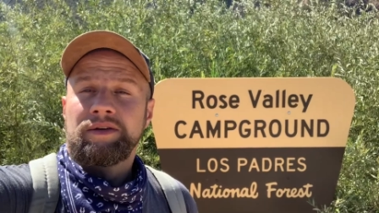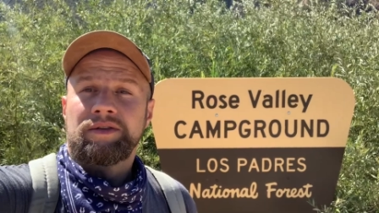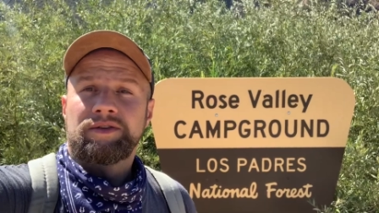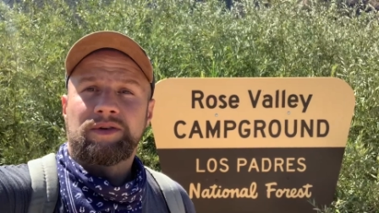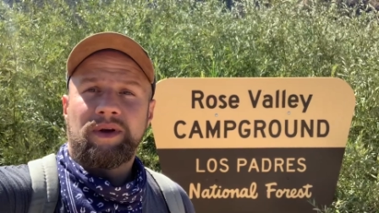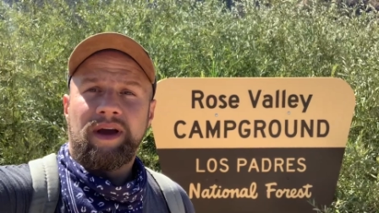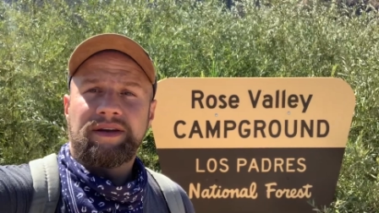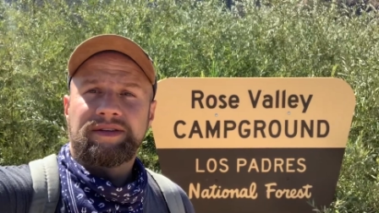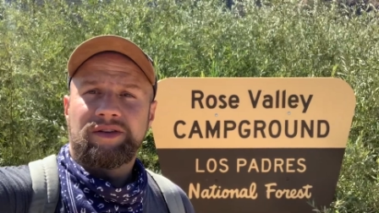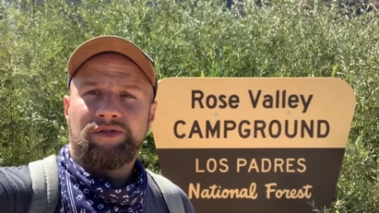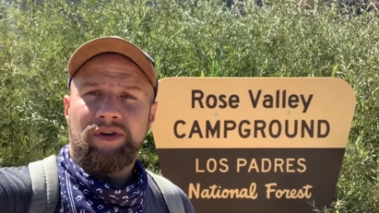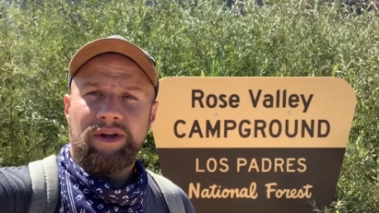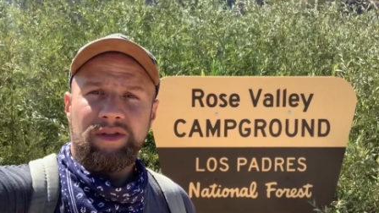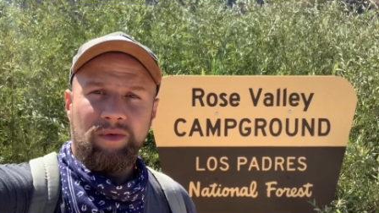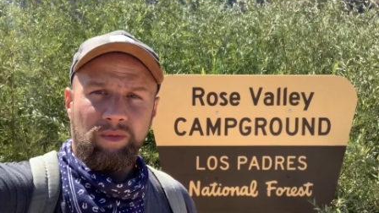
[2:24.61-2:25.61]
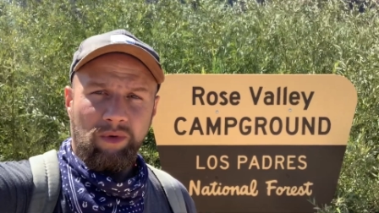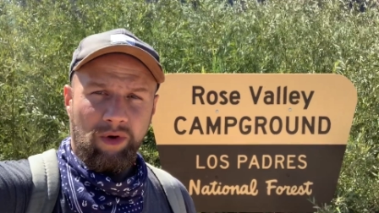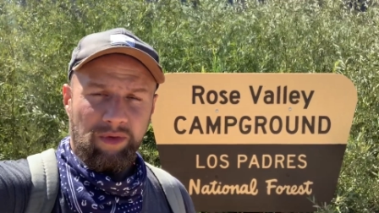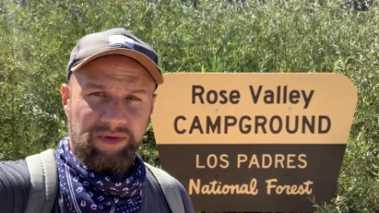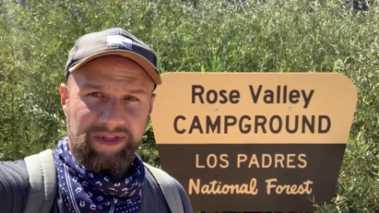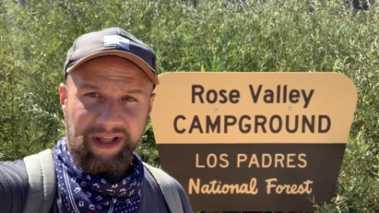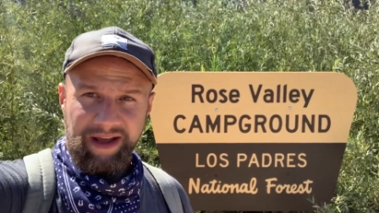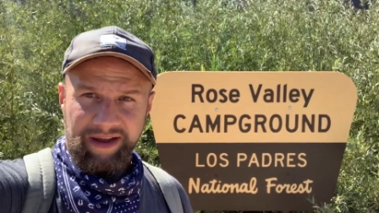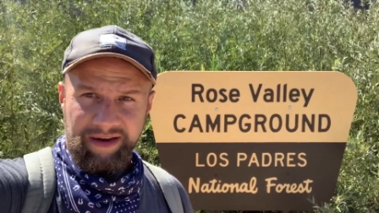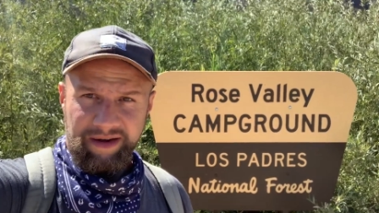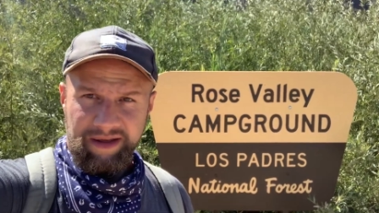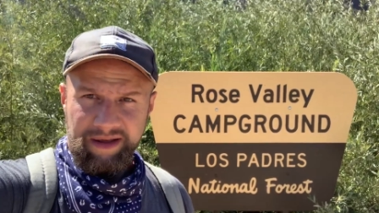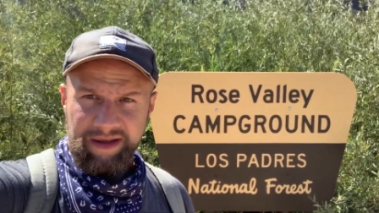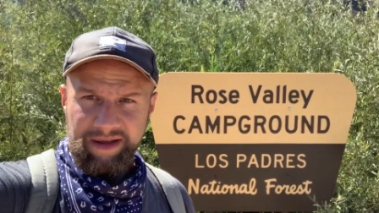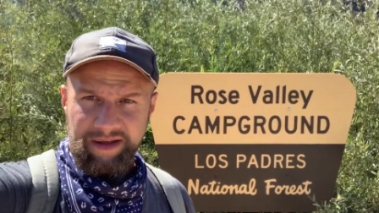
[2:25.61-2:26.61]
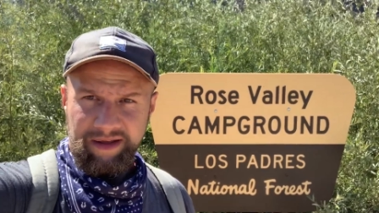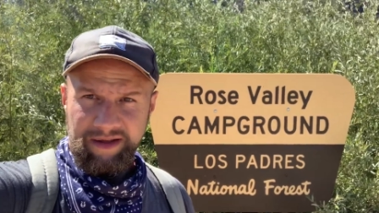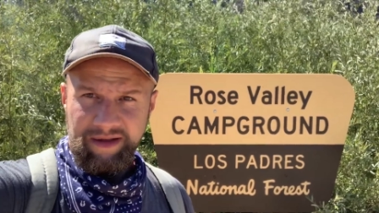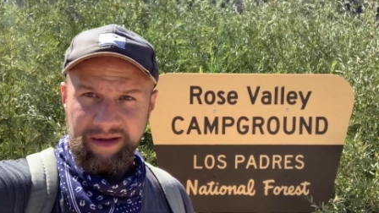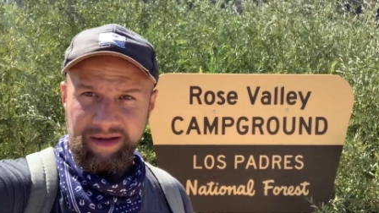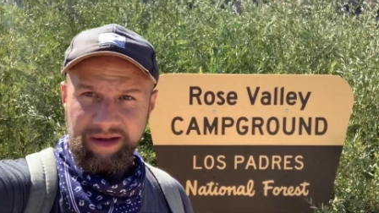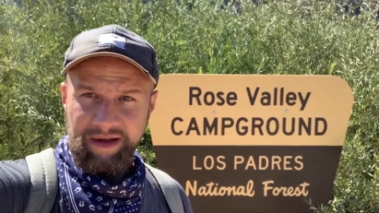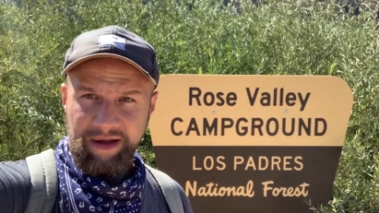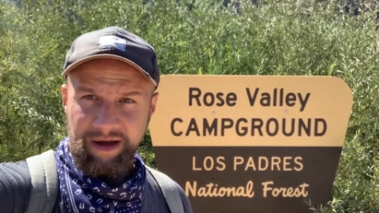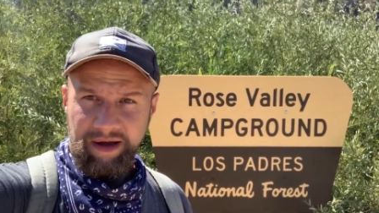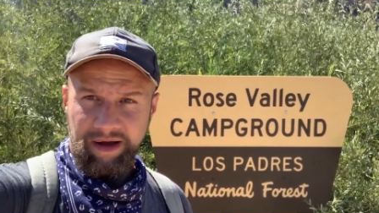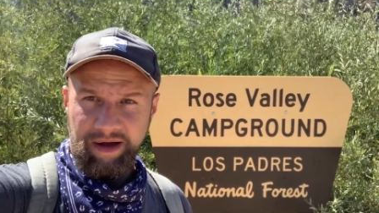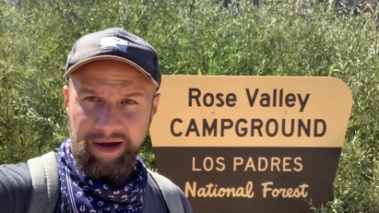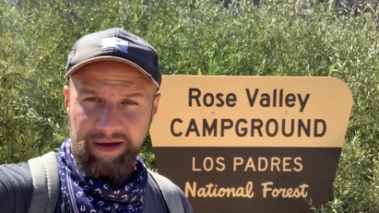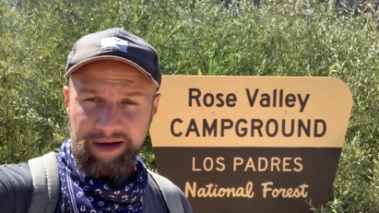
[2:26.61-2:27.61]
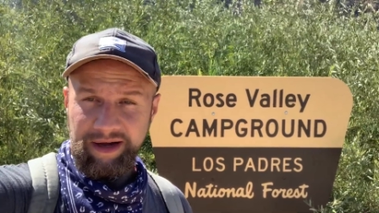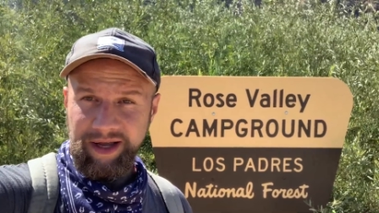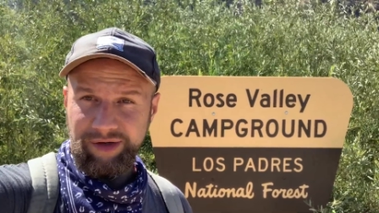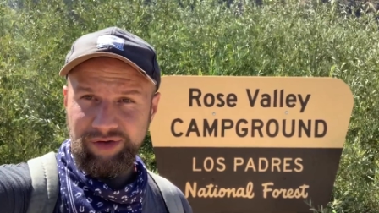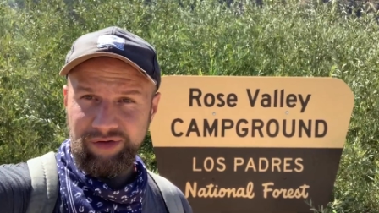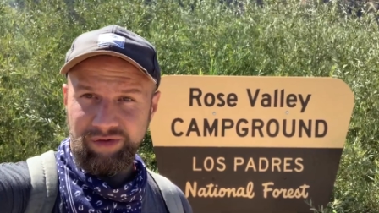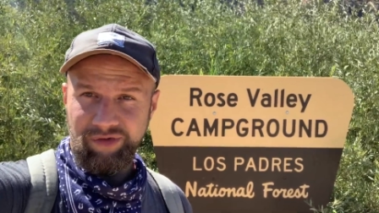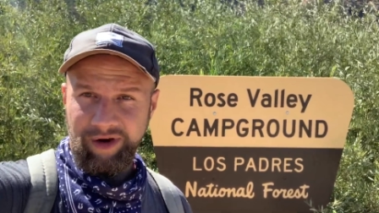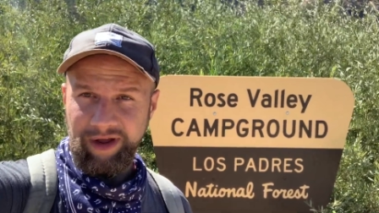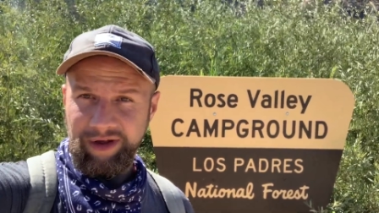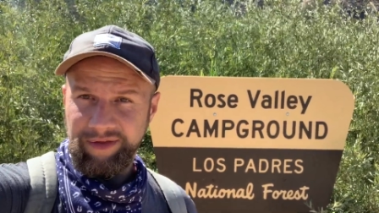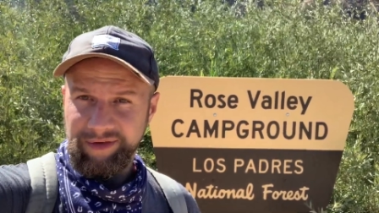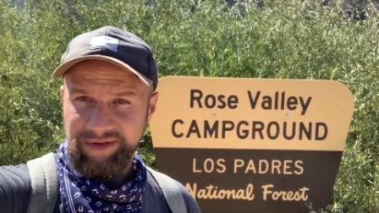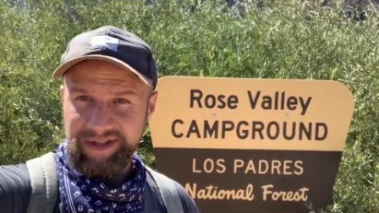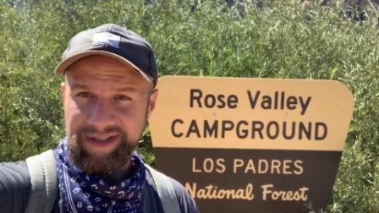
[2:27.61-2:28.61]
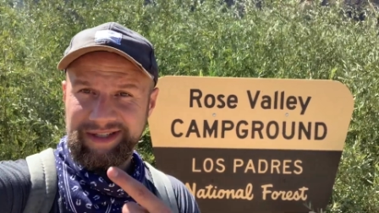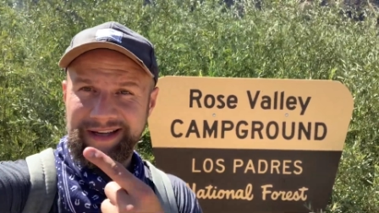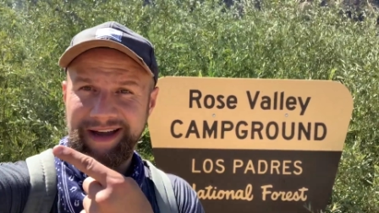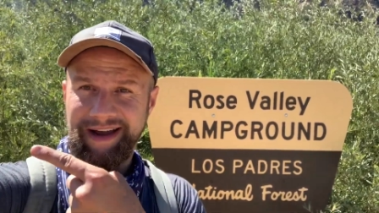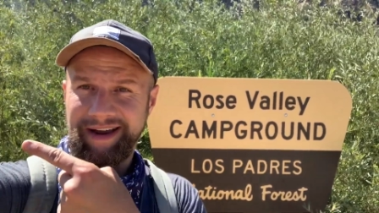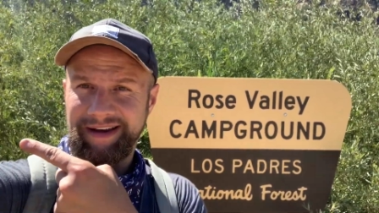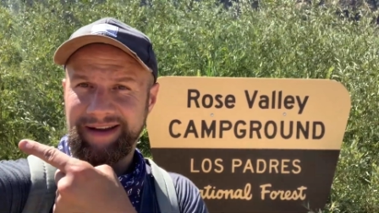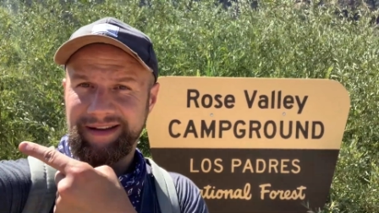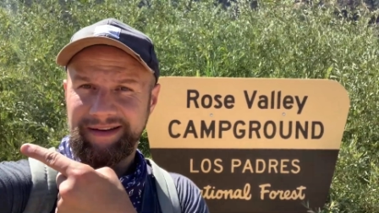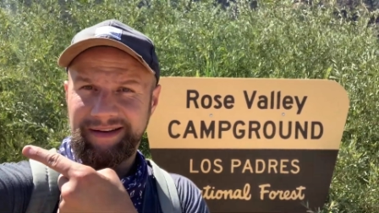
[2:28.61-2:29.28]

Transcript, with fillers: So guys, I tried the Rose Lion uh, connection trail and there's a sign